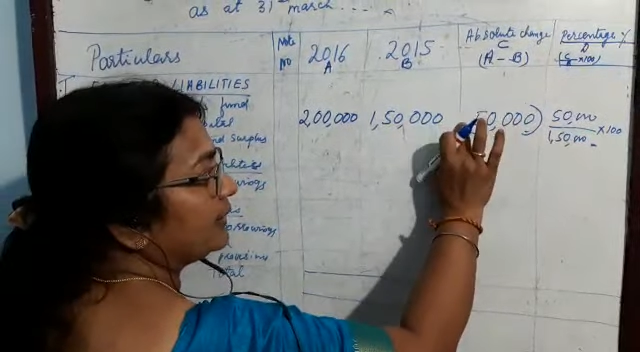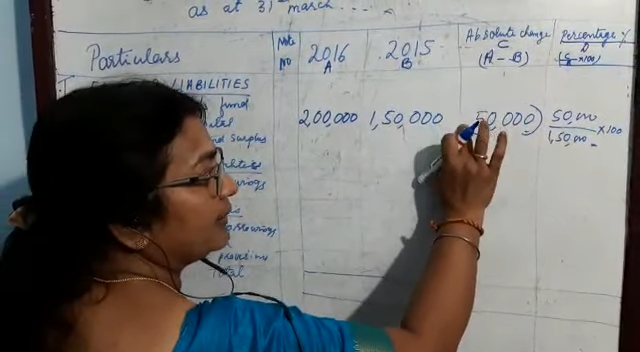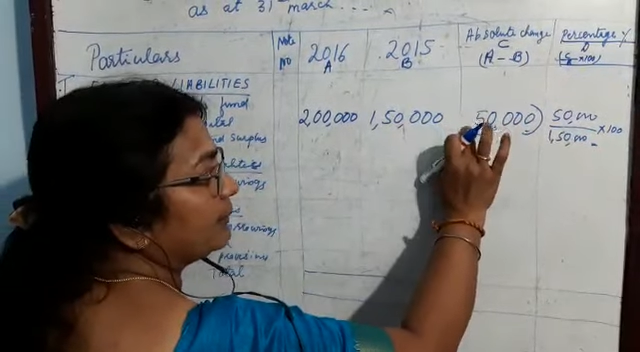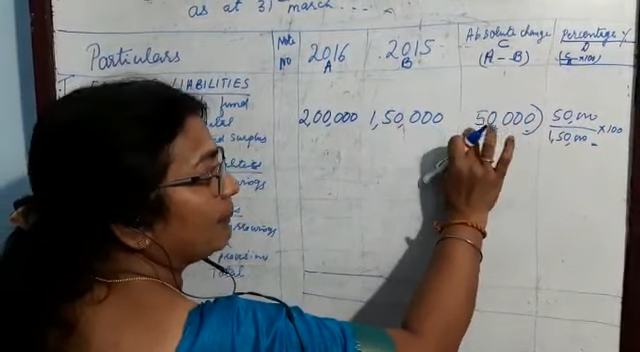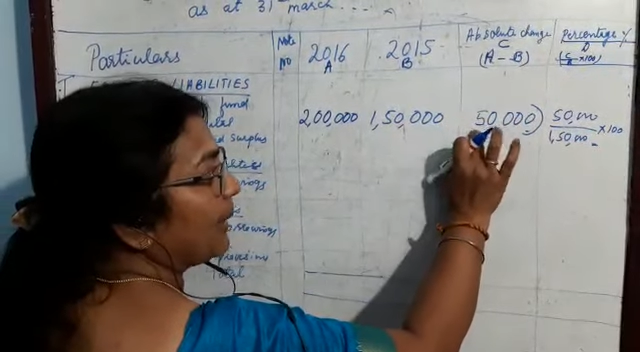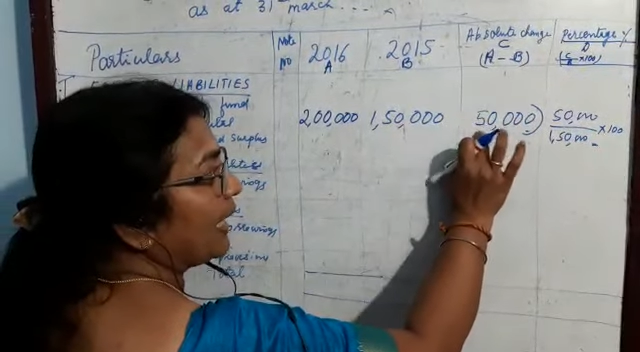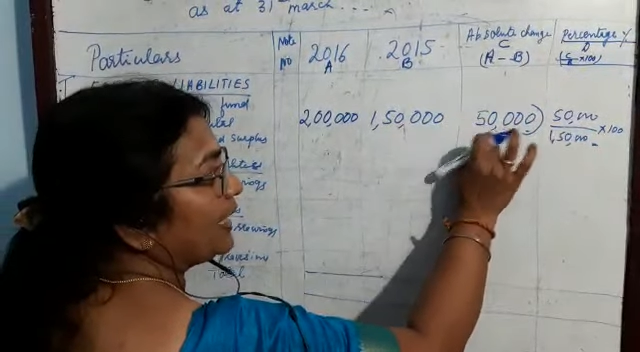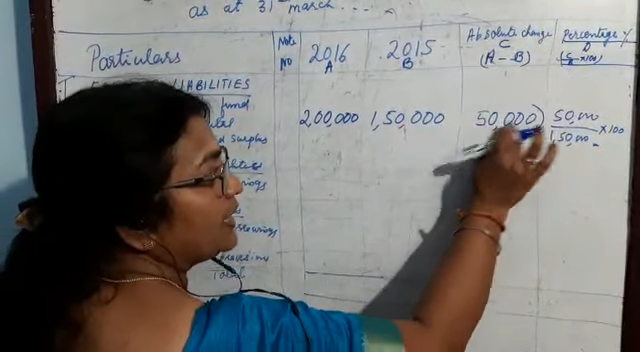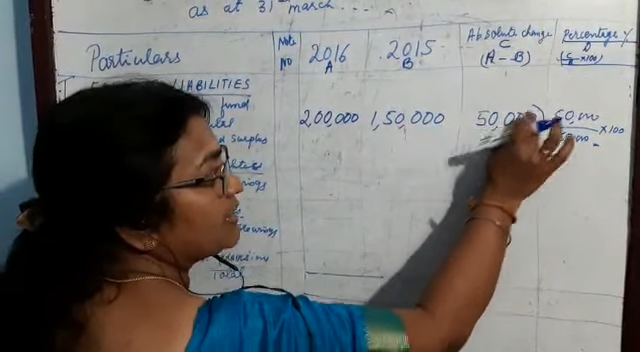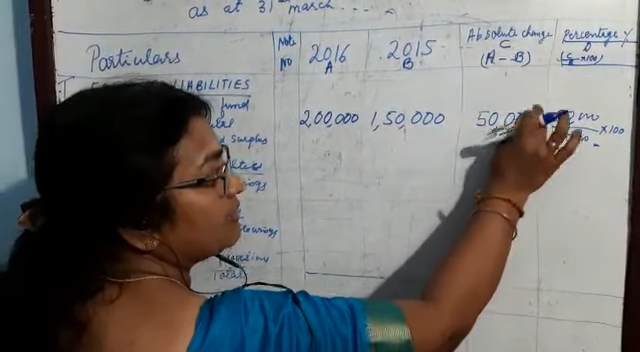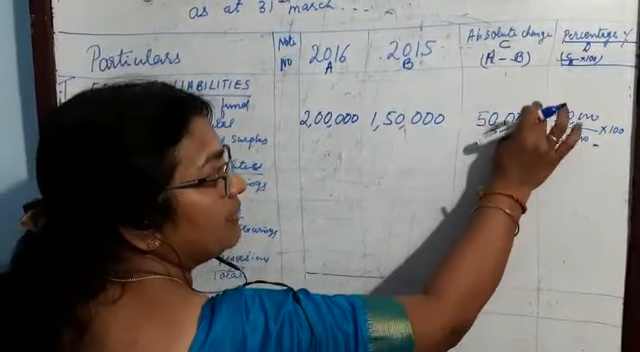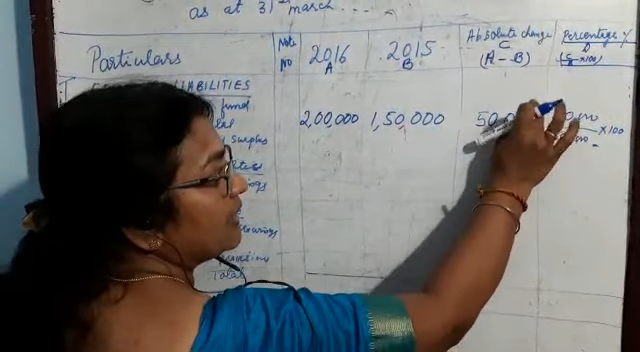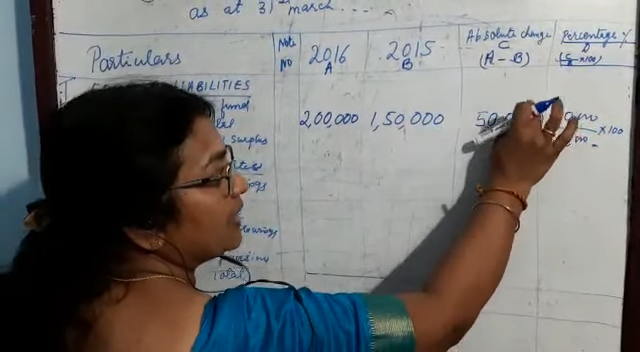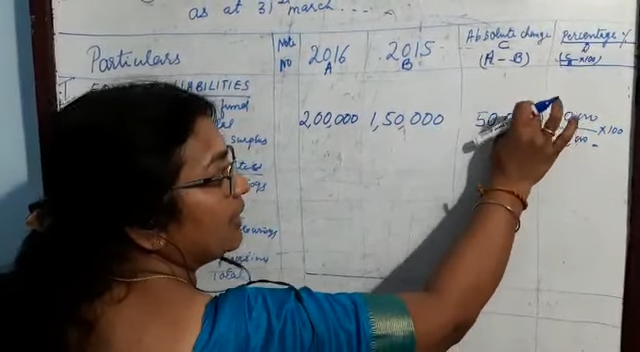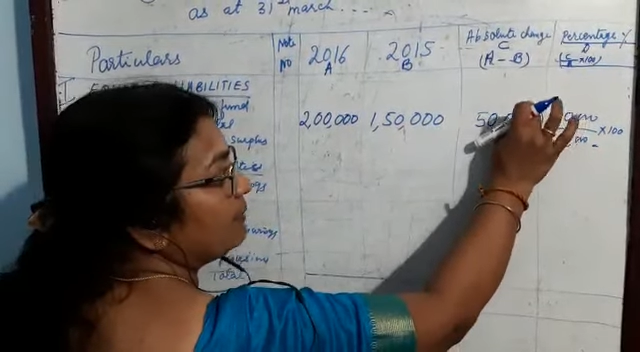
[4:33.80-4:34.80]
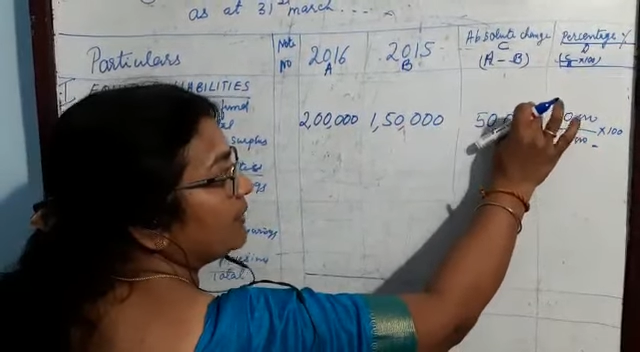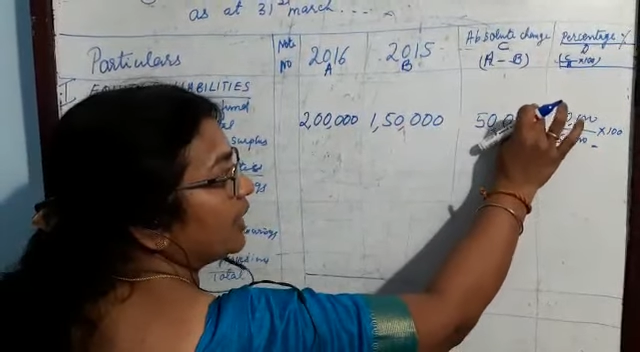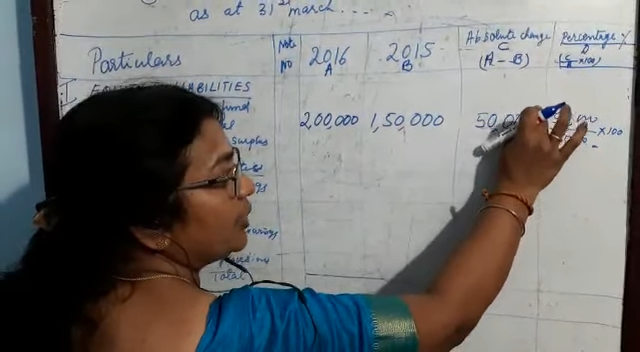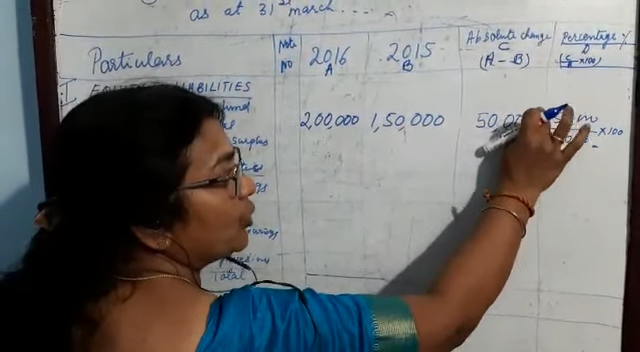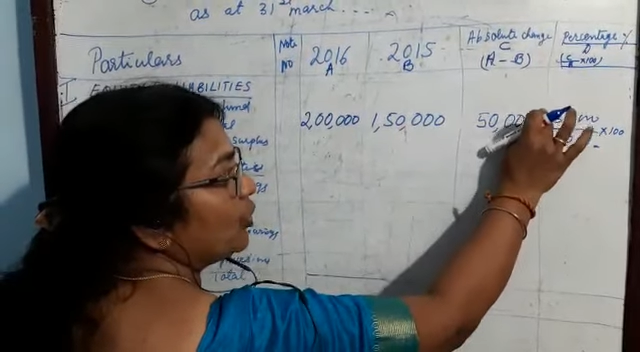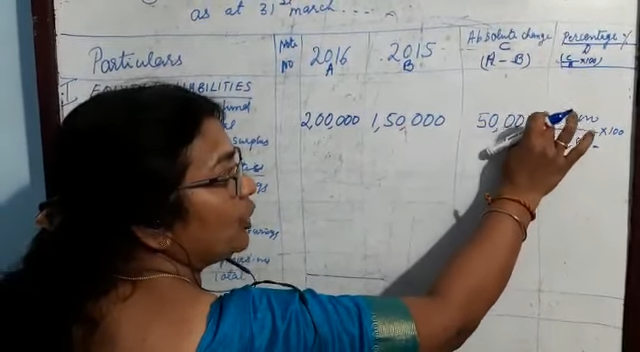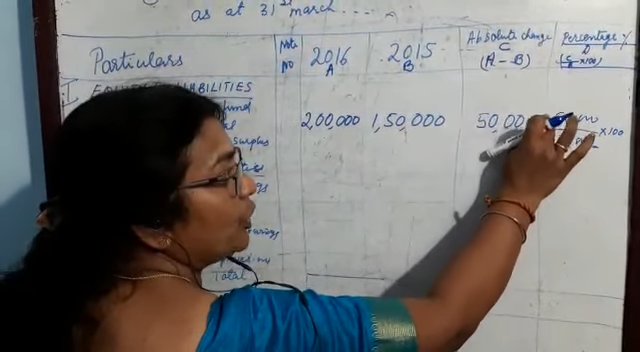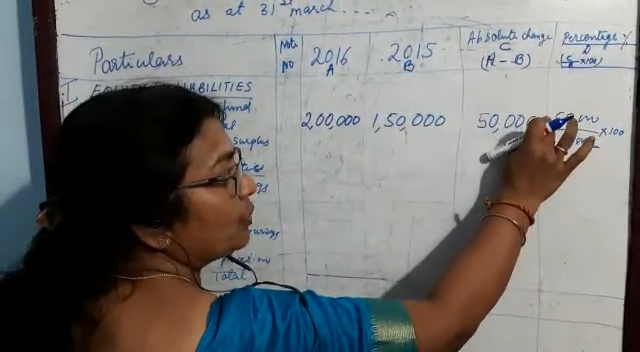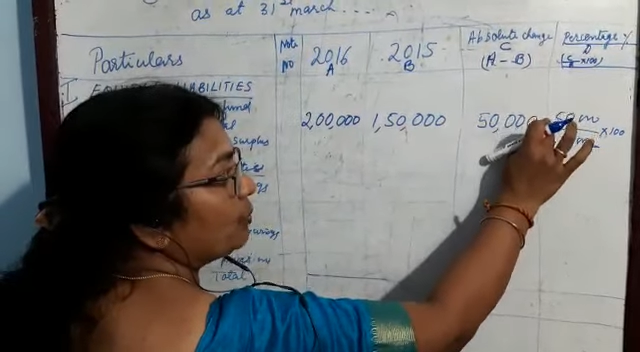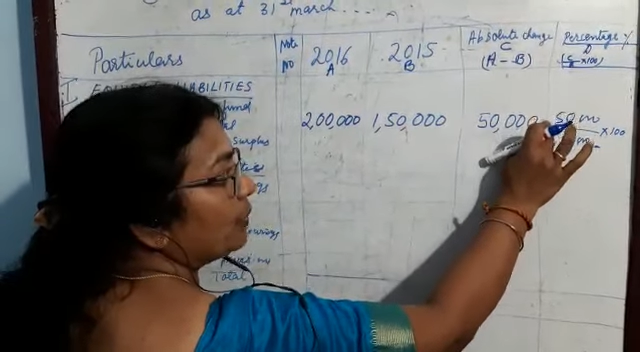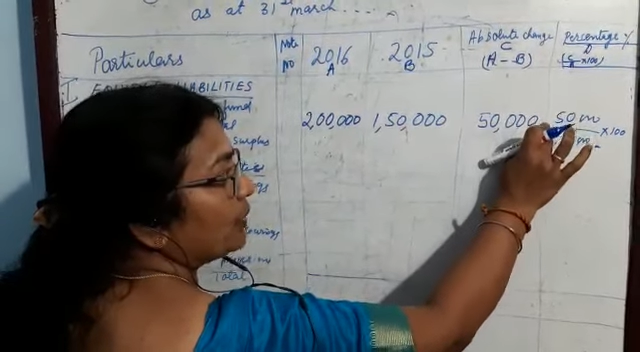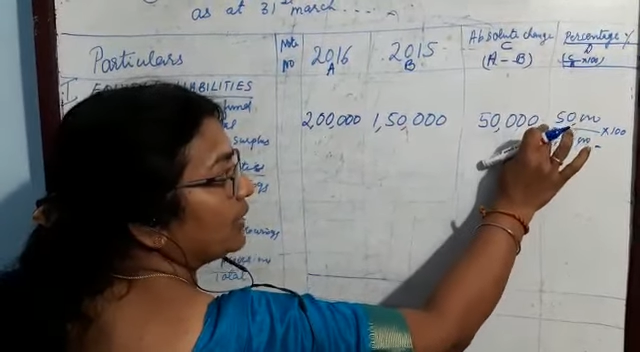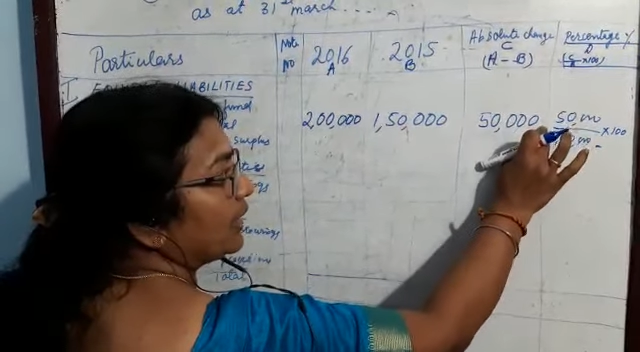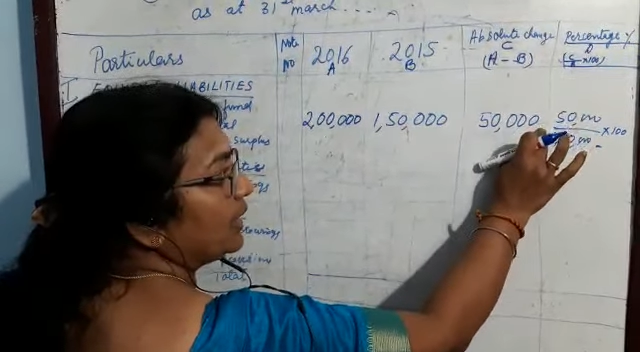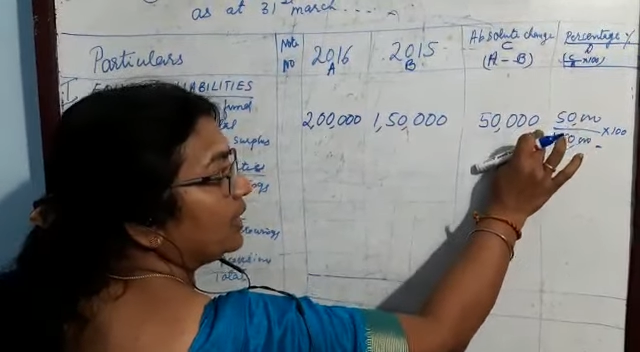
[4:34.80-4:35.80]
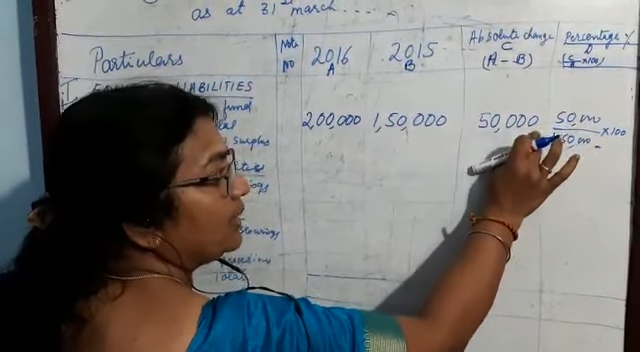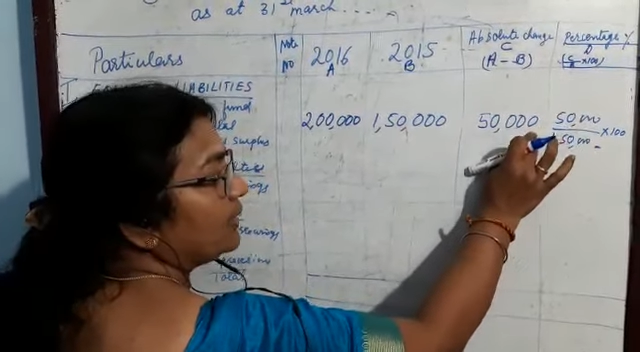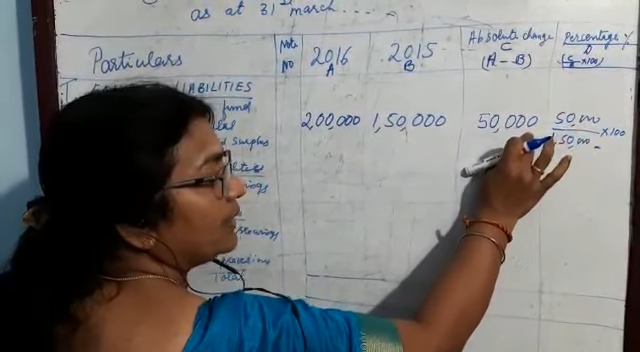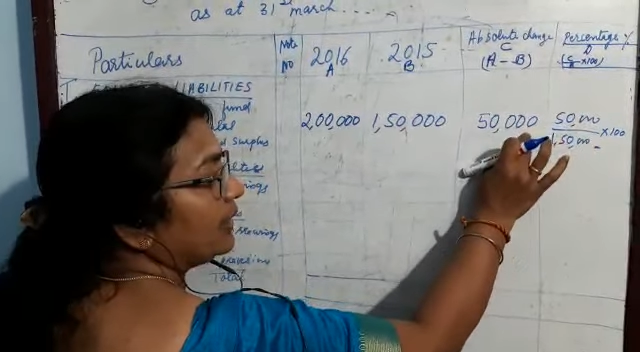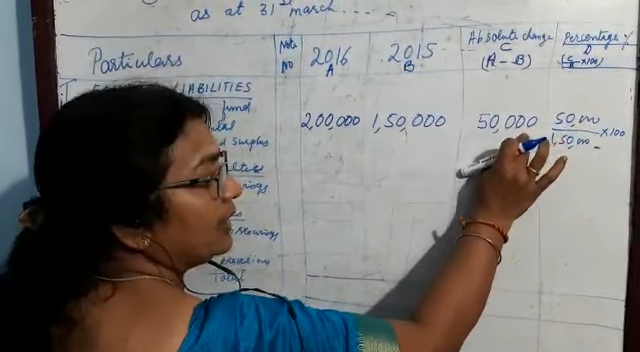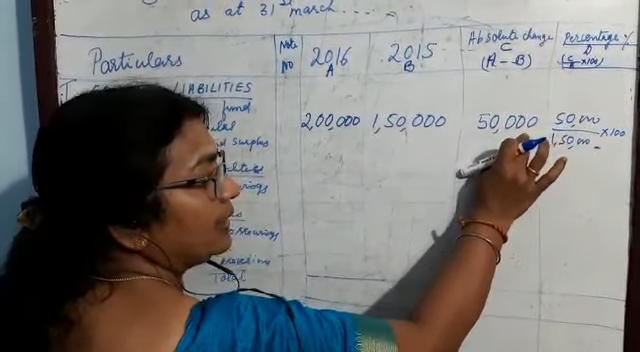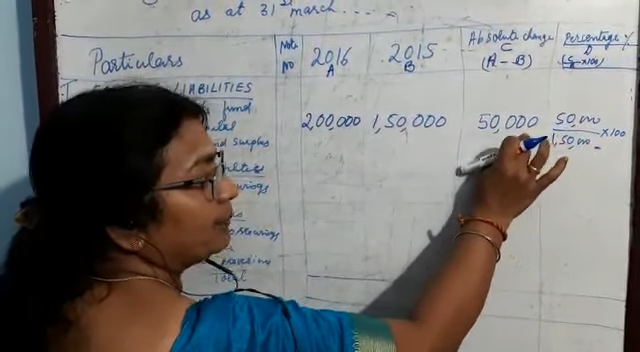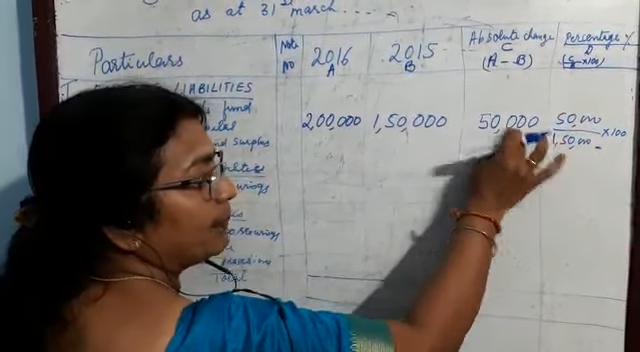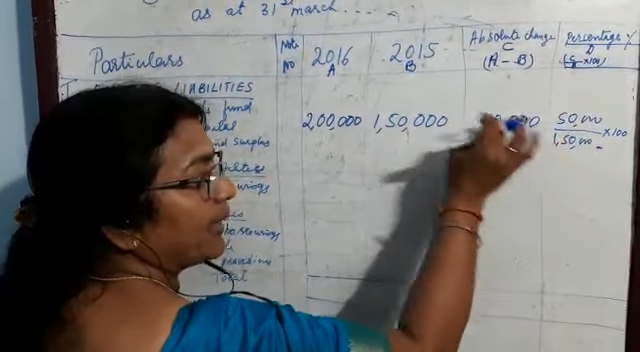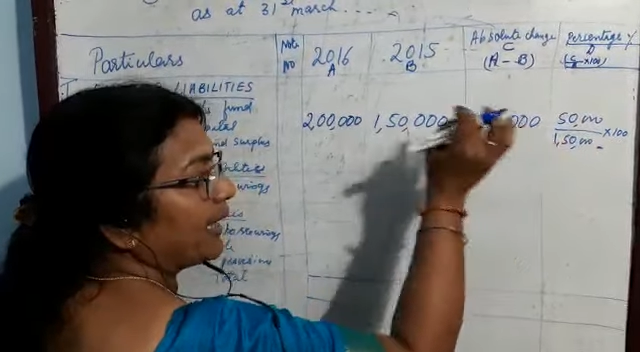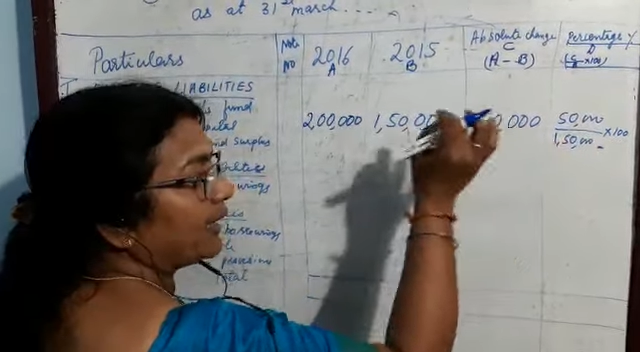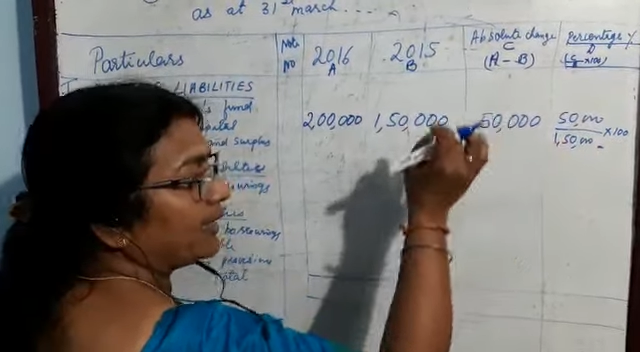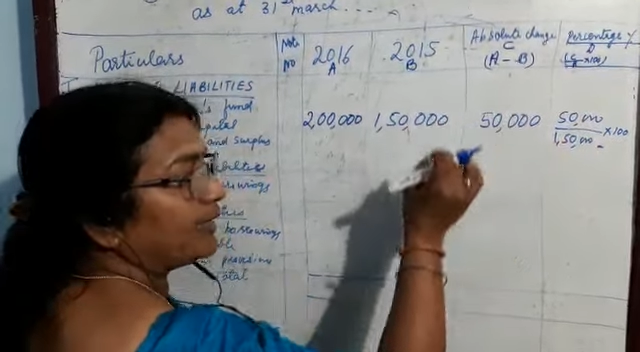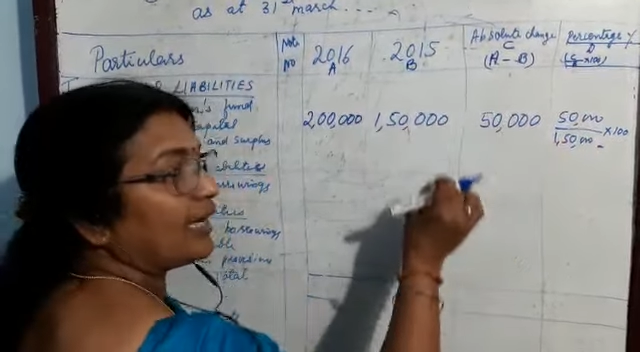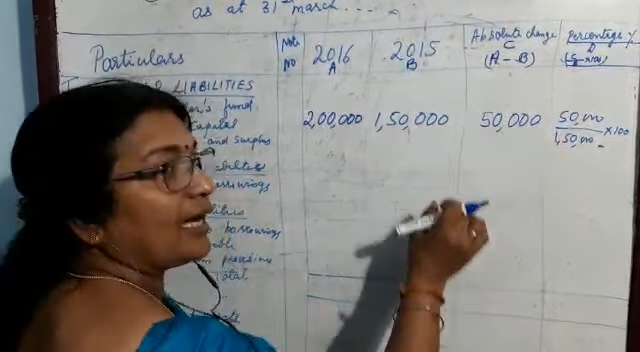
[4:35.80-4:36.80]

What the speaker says: minus will come, then only you put the in bracket,